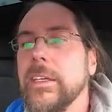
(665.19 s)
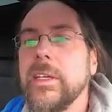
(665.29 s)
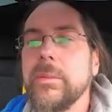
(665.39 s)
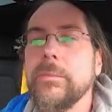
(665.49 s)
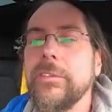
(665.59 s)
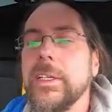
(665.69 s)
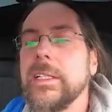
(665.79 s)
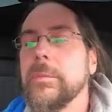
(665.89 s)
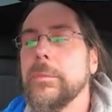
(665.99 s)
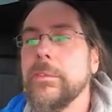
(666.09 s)
You can feel
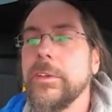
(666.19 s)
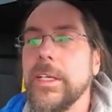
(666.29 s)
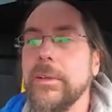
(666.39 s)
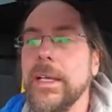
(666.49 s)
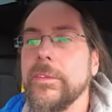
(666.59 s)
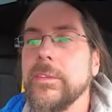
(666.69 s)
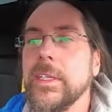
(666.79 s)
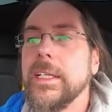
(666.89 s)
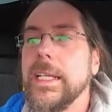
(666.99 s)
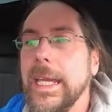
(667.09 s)
it moving around,
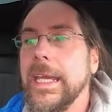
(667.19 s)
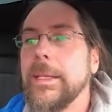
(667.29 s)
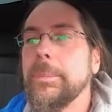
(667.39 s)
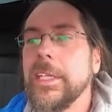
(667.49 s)
and